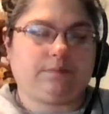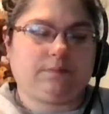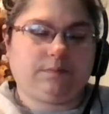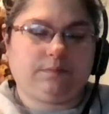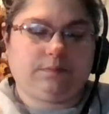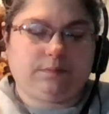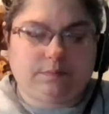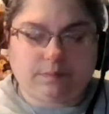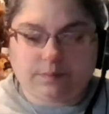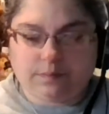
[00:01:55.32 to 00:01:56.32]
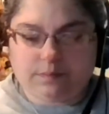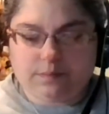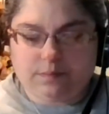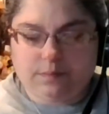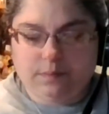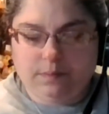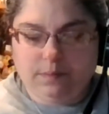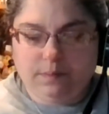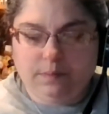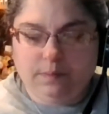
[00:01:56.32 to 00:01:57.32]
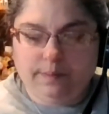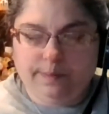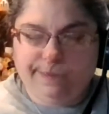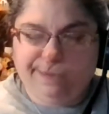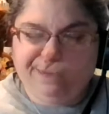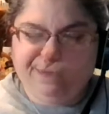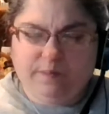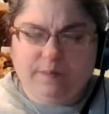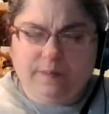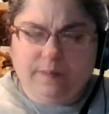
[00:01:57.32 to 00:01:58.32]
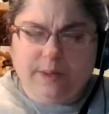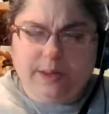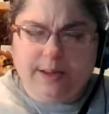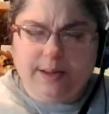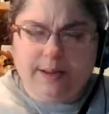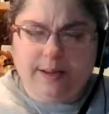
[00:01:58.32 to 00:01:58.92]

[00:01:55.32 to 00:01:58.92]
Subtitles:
Nothing is said.